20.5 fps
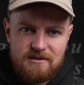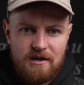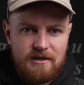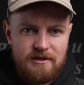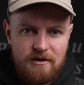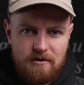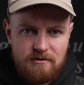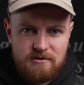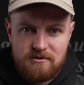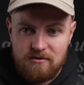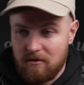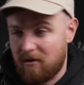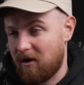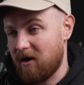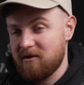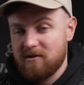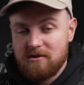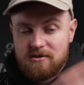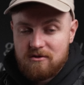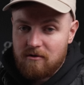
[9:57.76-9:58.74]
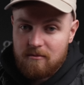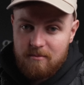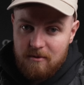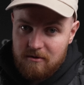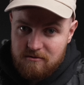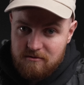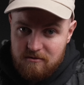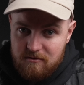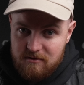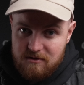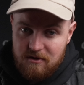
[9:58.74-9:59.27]
I use
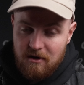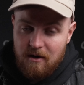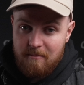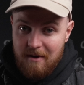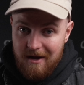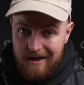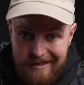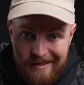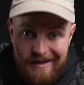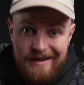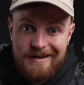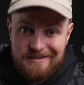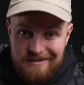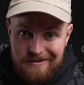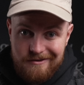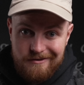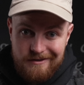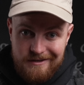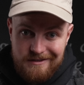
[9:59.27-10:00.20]
Storyblocks all the time. Here's a good